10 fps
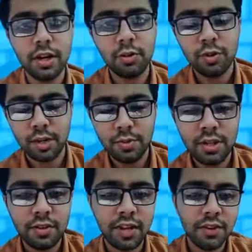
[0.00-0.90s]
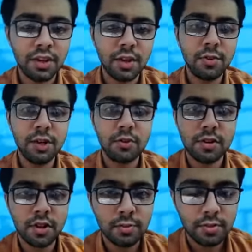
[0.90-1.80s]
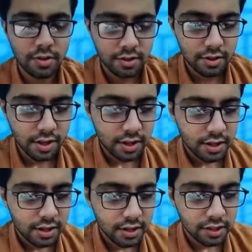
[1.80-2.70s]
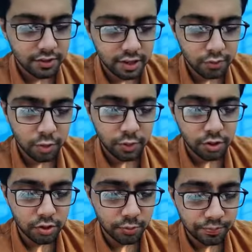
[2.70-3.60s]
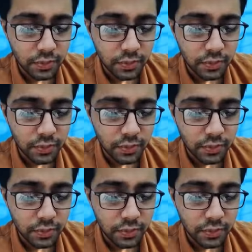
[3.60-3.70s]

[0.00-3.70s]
I know ABG. Whenever ABG question comes, It's difficult for me also.